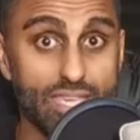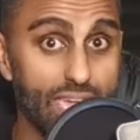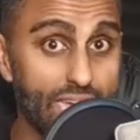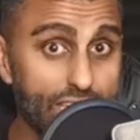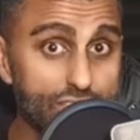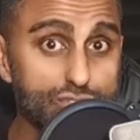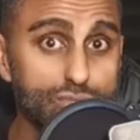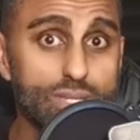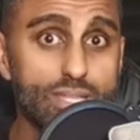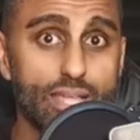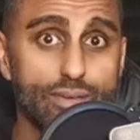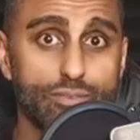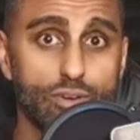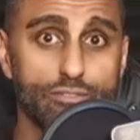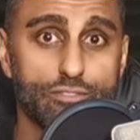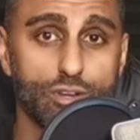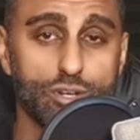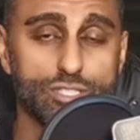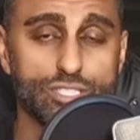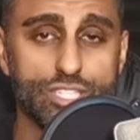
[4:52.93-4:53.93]
the entry
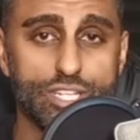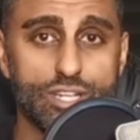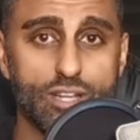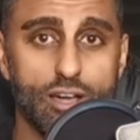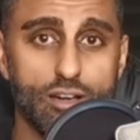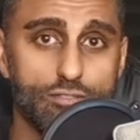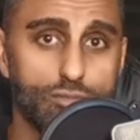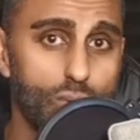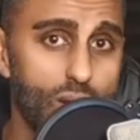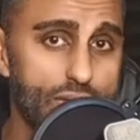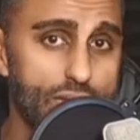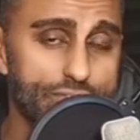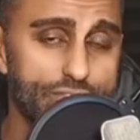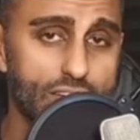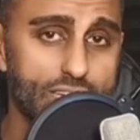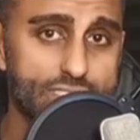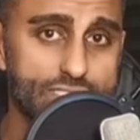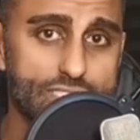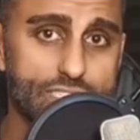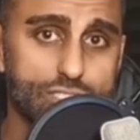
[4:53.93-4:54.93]
level version of Wi
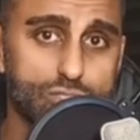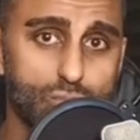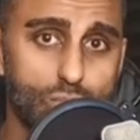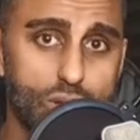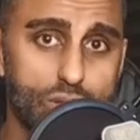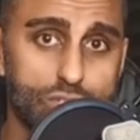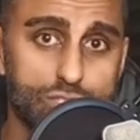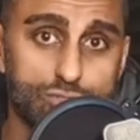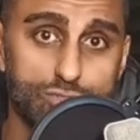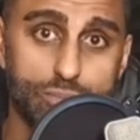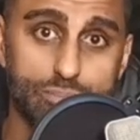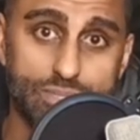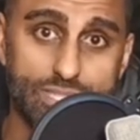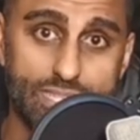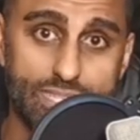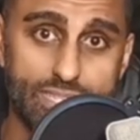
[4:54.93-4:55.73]
Fi 6 routers from